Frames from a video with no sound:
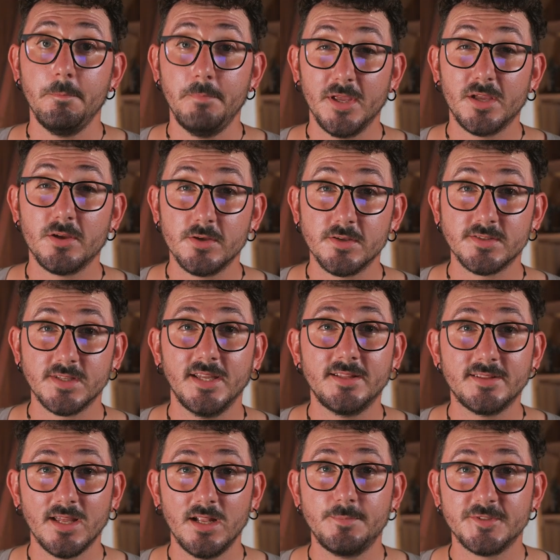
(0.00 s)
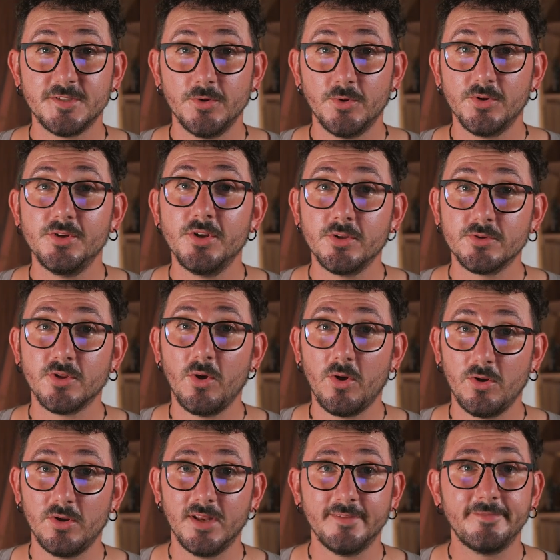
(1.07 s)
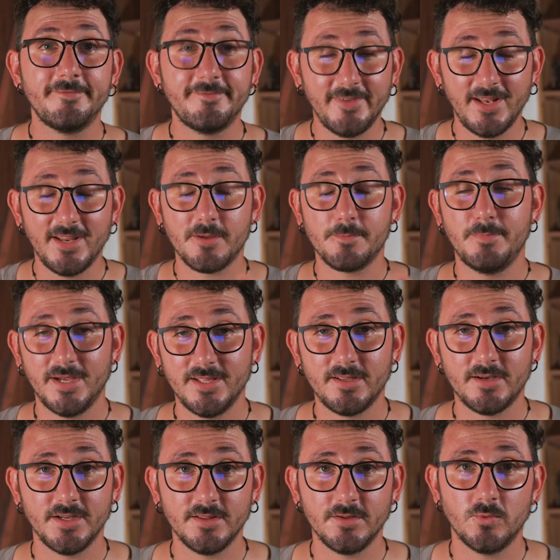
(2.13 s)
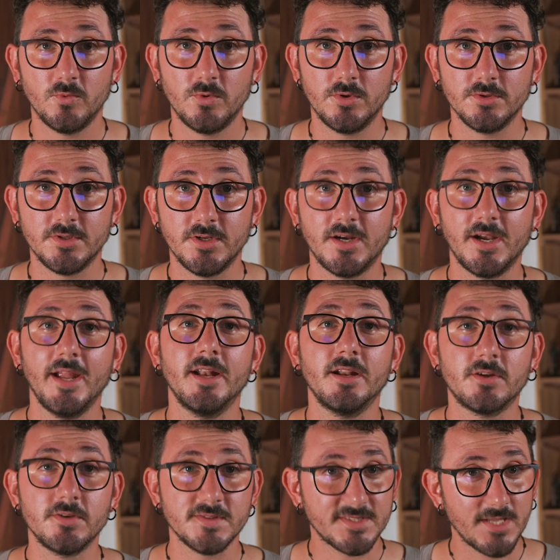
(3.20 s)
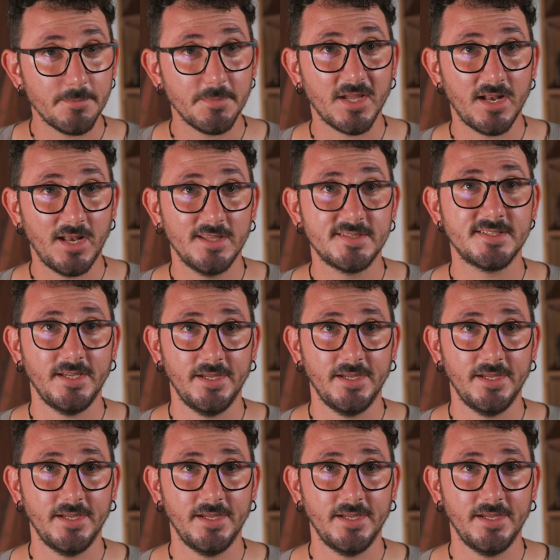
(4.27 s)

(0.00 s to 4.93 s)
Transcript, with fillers: Because it helps you not only feeling better in the water and consuming less